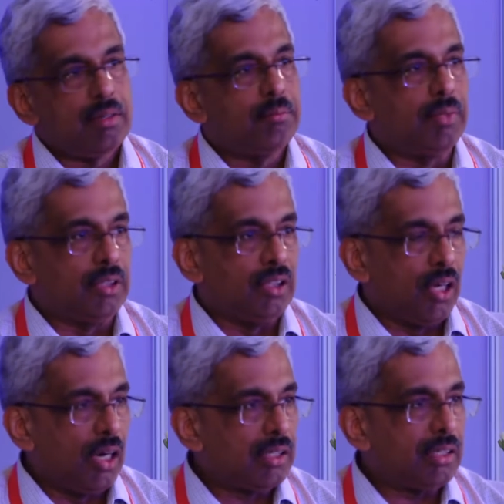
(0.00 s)
but
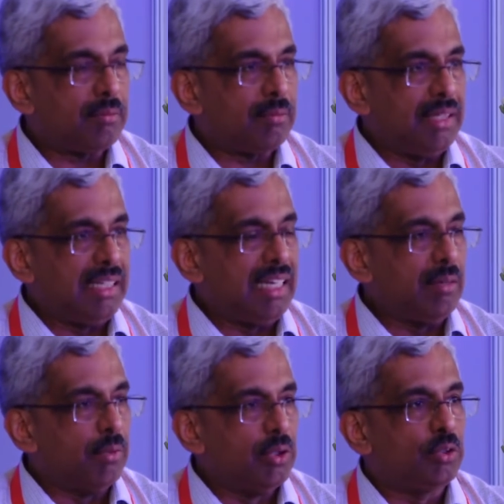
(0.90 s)
not been
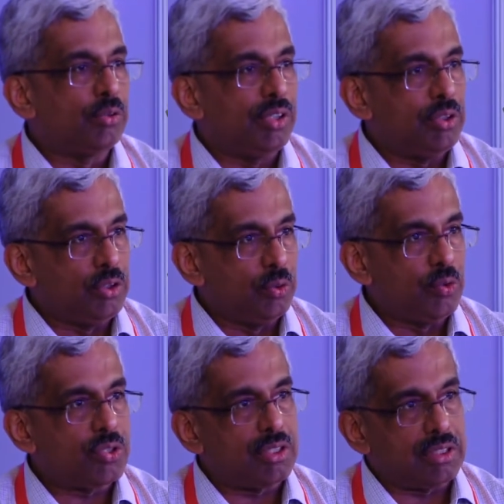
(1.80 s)
able to
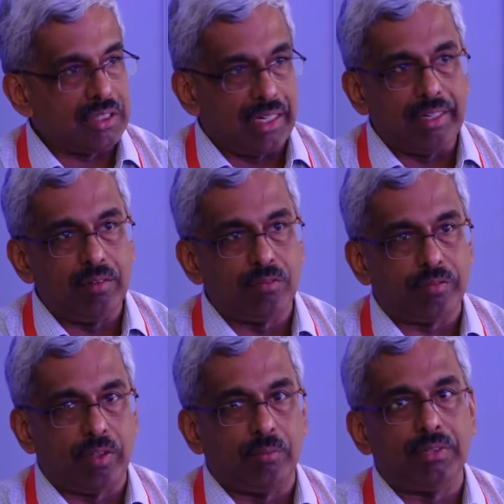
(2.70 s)
reduce the time
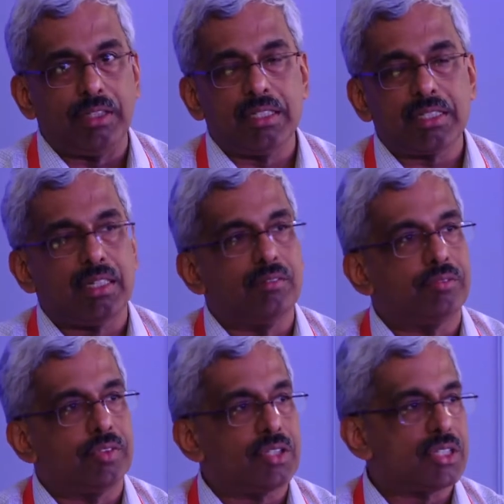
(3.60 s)
from the
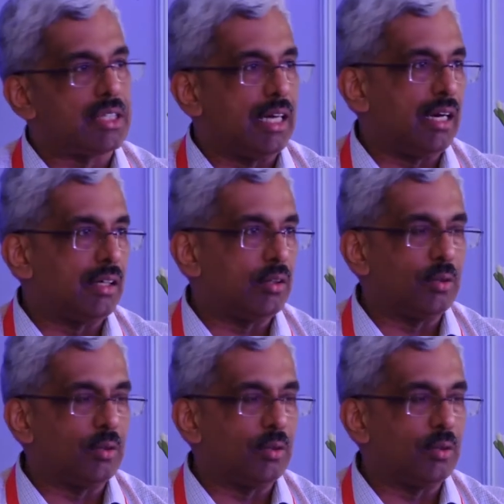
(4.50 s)
discomfort start to